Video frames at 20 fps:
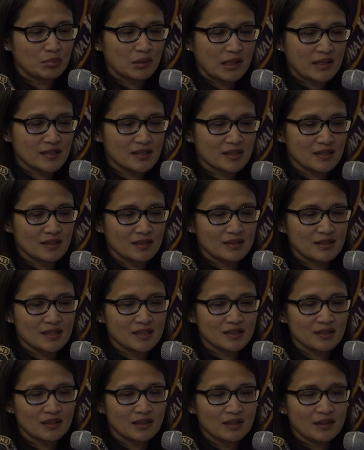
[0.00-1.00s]

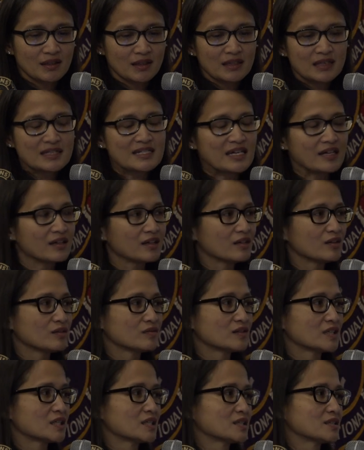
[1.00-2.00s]
President Dave,
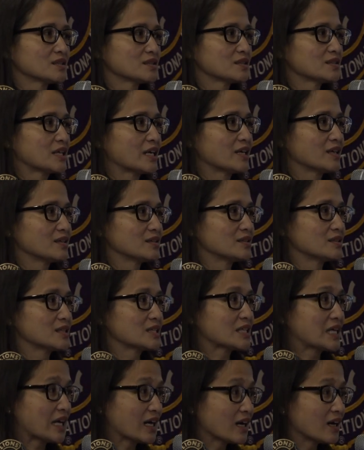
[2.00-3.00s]
Lion
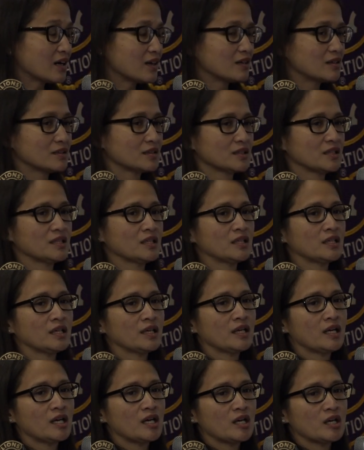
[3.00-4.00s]
Cal,
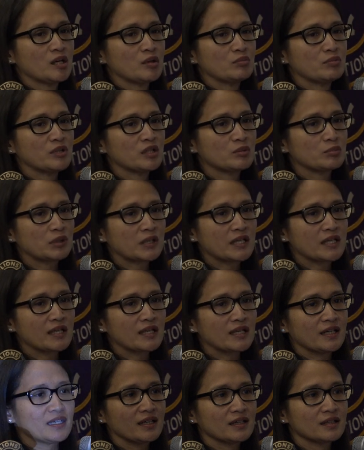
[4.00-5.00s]

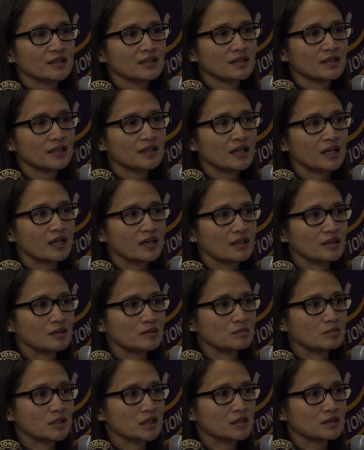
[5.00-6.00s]
Millbrae,
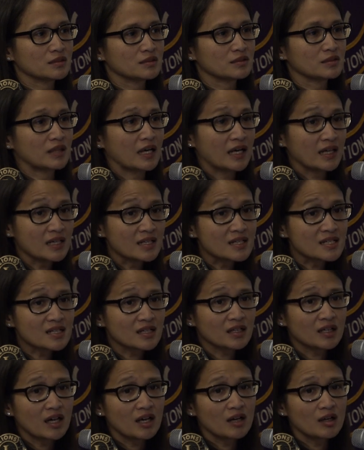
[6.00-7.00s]
um, Lions
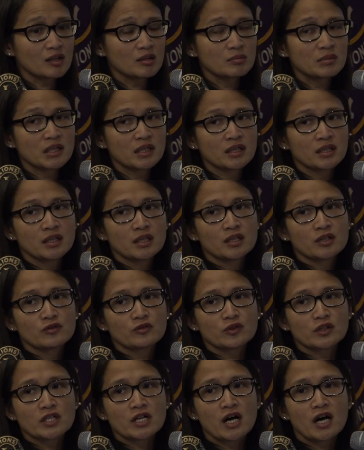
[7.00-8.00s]
Club,
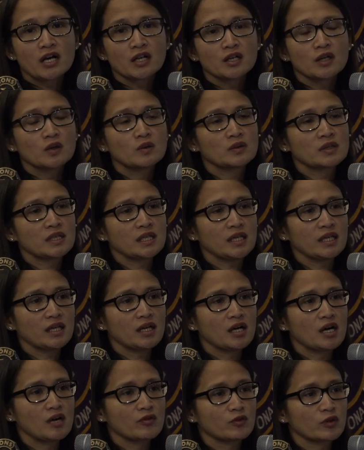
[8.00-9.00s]
for not only
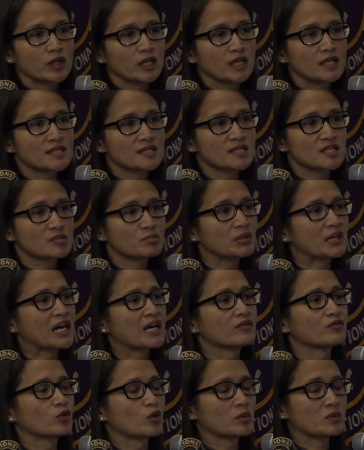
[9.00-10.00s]
offering us this
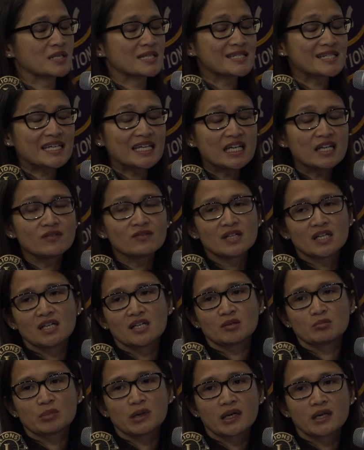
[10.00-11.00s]
platform this
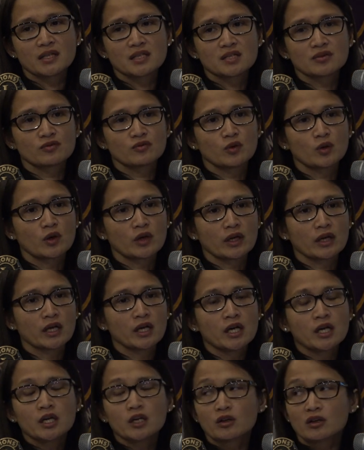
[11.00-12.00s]
evening, but for
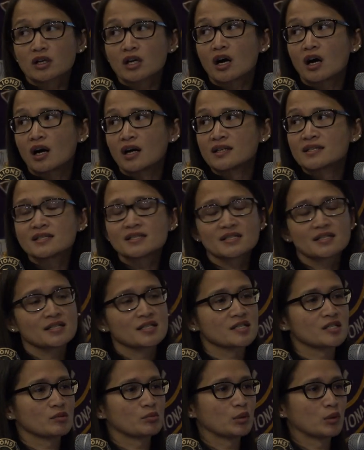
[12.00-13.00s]
your constant
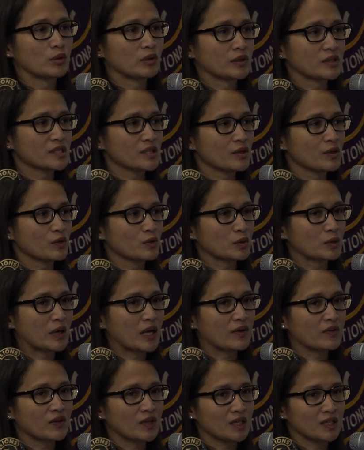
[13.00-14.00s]
support
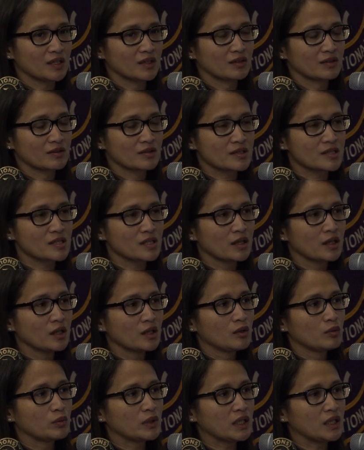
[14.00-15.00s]
throughout the years.
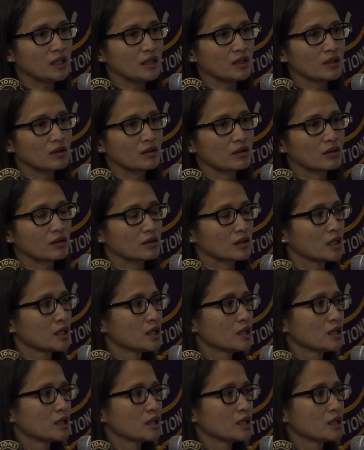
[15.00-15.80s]
We are